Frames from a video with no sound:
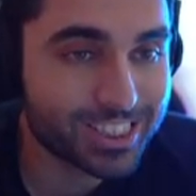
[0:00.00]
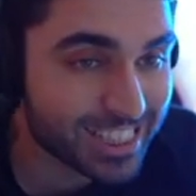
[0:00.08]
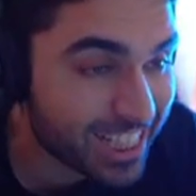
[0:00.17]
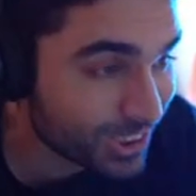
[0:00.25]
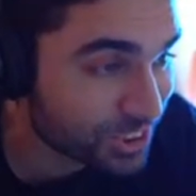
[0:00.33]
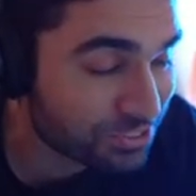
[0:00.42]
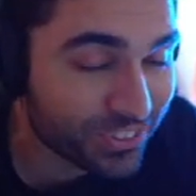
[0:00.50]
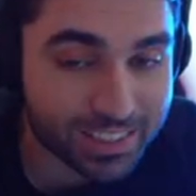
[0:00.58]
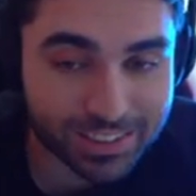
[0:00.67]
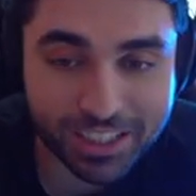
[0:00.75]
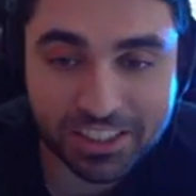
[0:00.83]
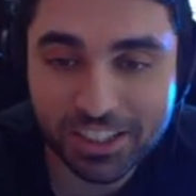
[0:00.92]
sound
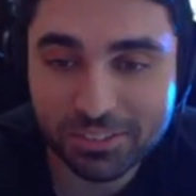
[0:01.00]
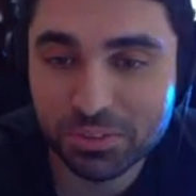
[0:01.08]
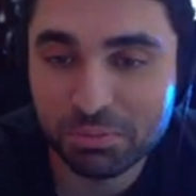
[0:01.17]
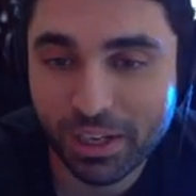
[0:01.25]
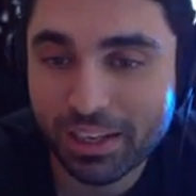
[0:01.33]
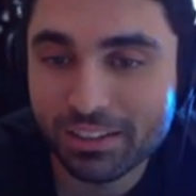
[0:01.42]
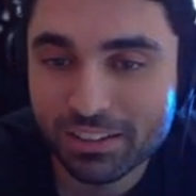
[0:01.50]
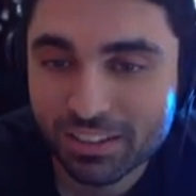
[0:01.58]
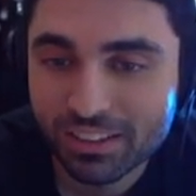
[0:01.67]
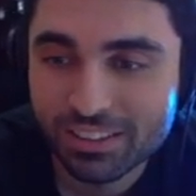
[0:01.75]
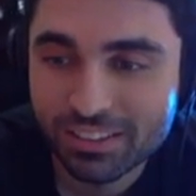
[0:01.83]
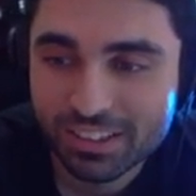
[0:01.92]
effect that got me,
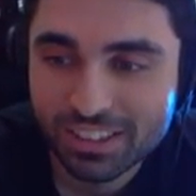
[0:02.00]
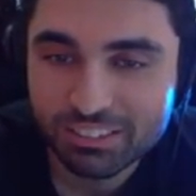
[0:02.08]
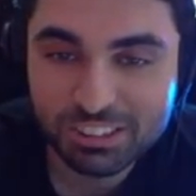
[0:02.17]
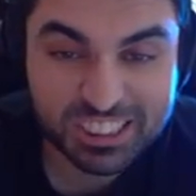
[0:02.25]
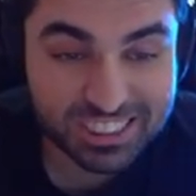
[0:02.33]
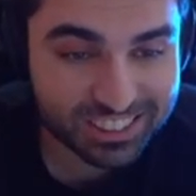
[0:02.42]
man. It was